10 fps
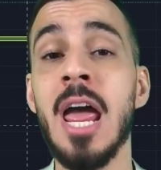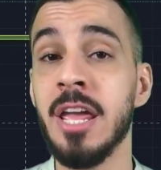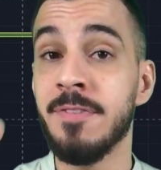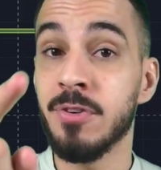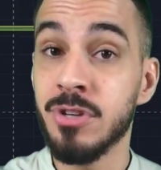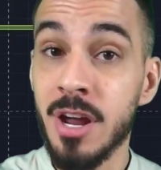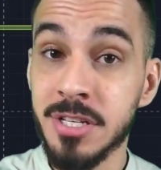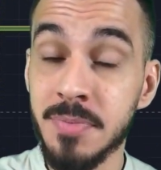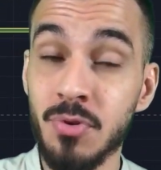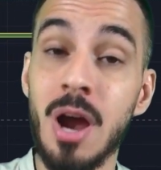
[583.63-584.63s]
If you're not a
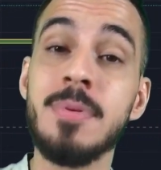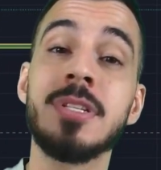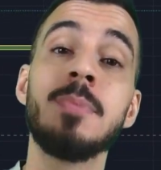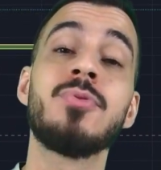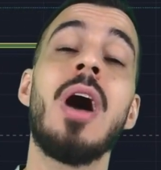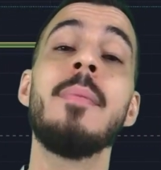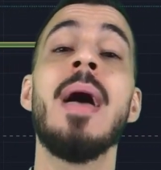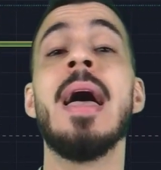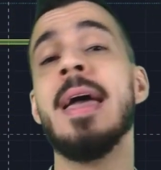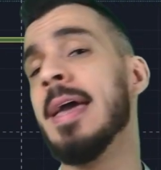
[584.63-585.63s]
subscriber,
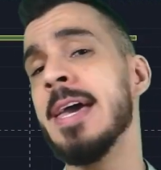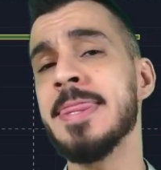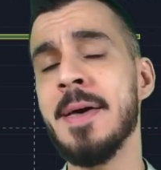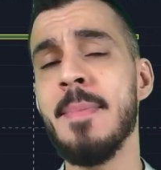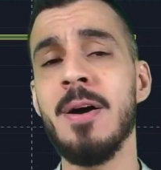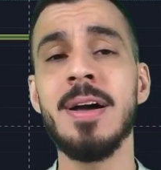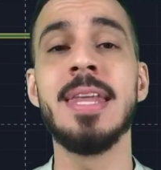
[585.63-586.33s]
subscribe, hit the bell,